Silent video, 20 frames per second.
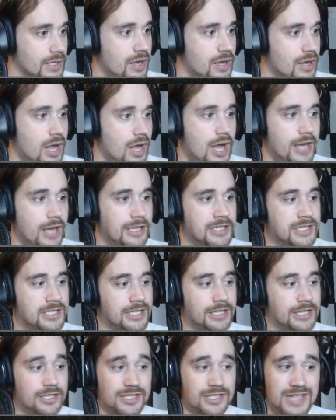
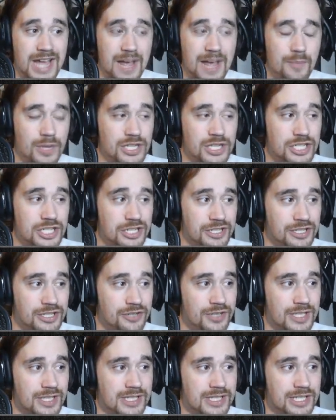Honestly, there's not much you can
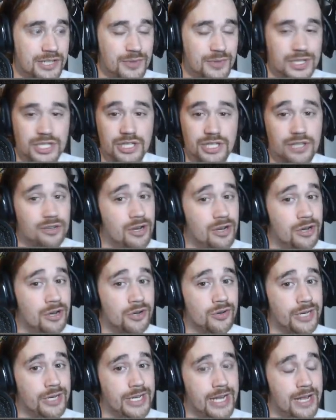do in this situation. They're all
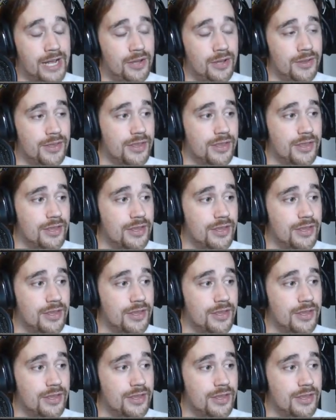green health.